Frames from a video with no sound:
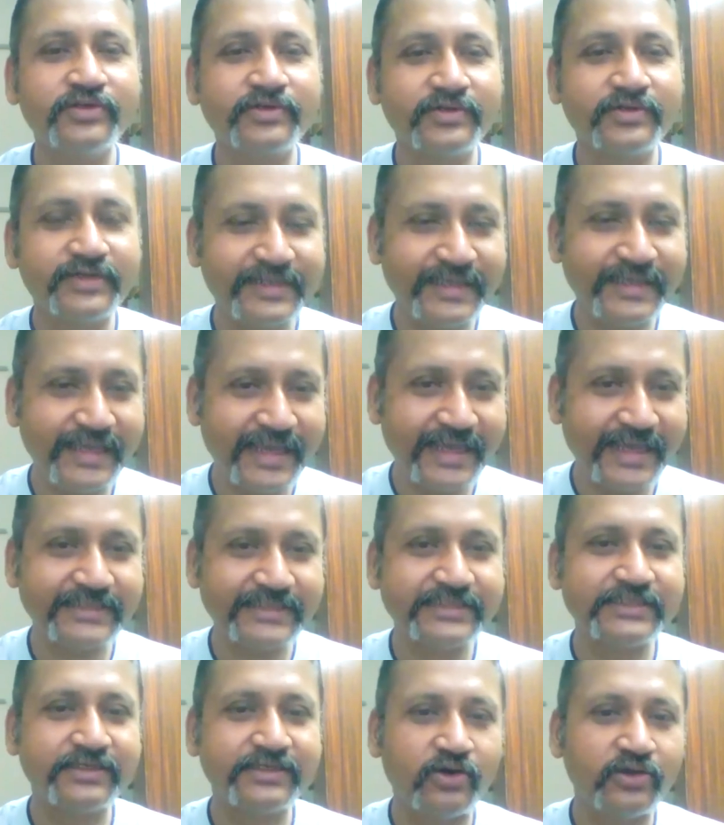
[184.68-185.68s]

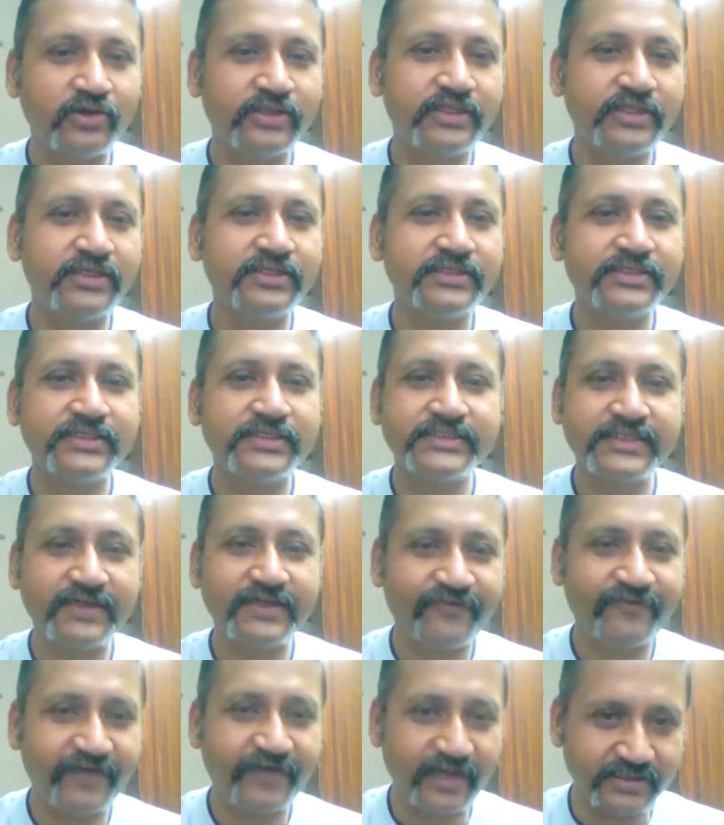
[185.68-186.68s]
create on the
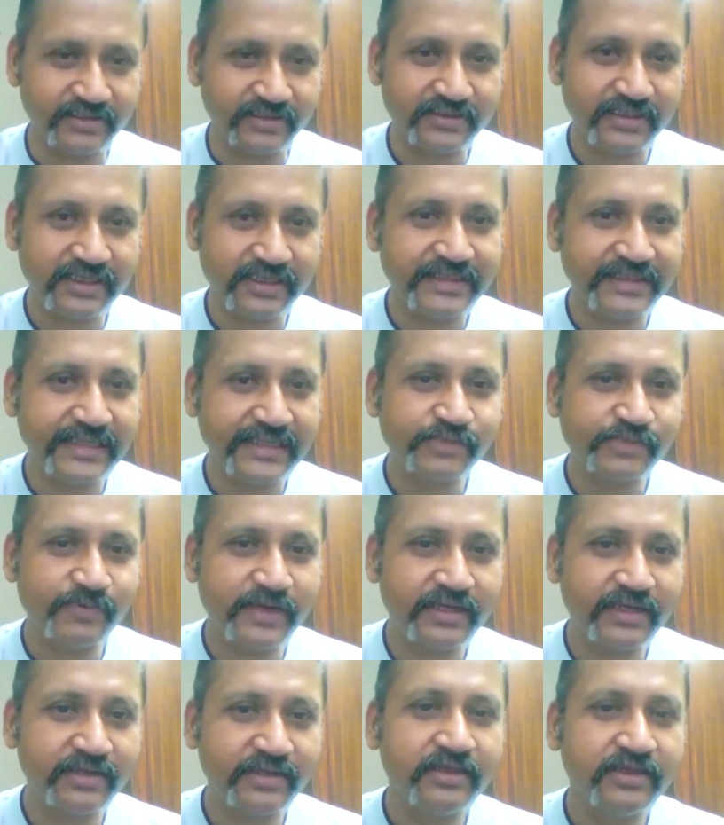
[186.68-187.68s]
digital front, and that's
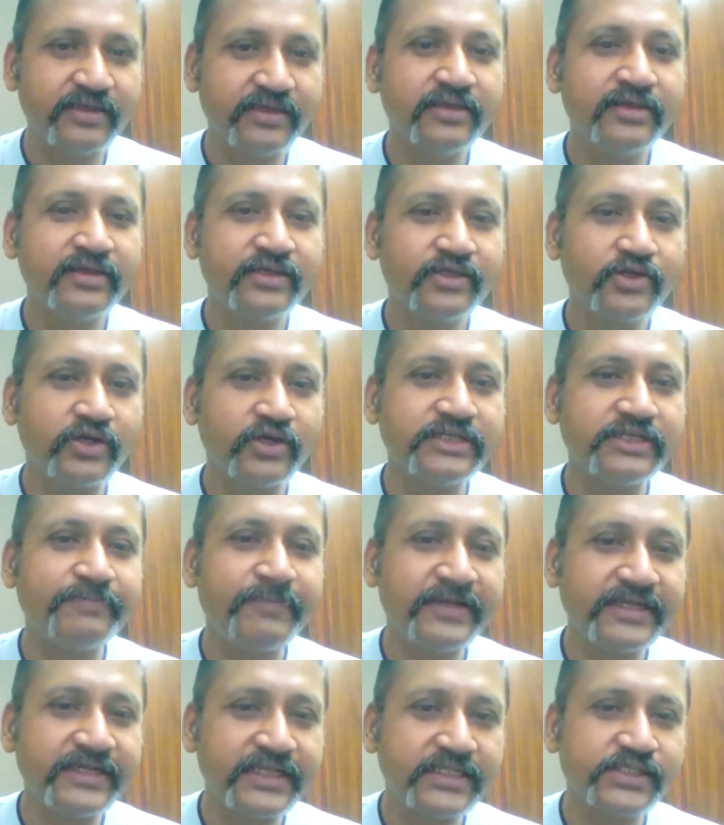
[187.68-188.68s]
where your
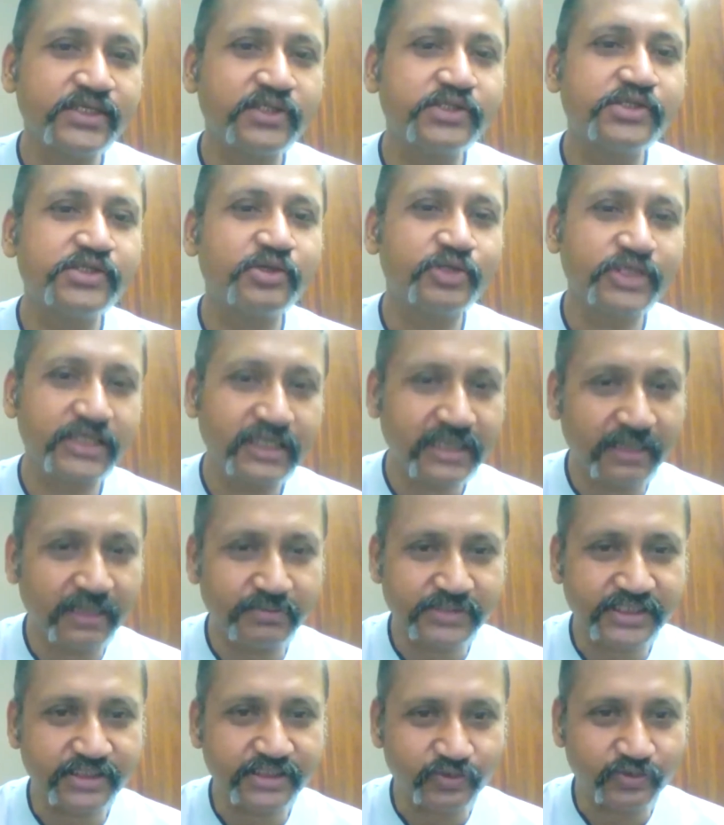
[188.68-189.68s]
dependence on social
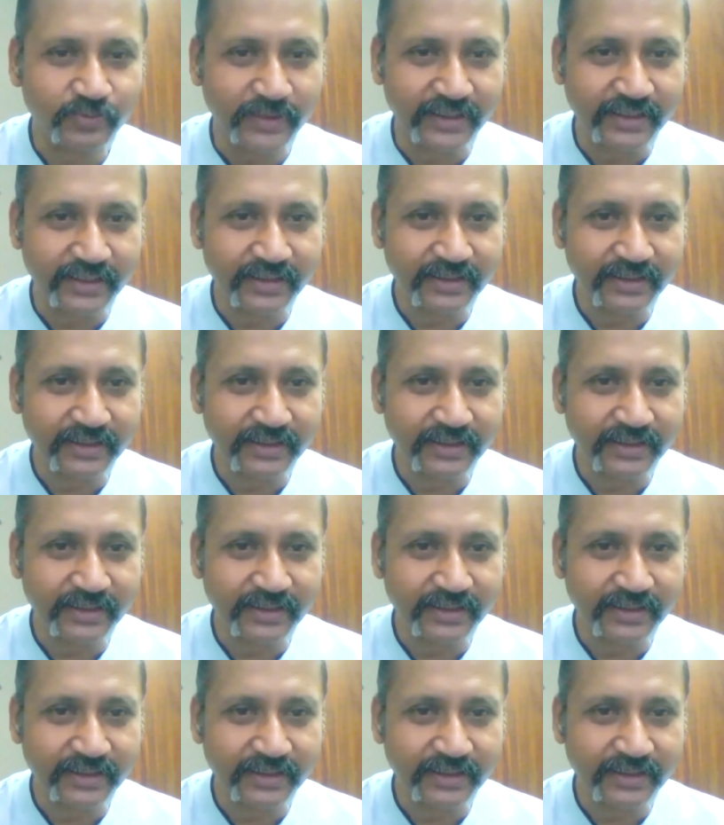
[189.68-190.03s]
comes into play.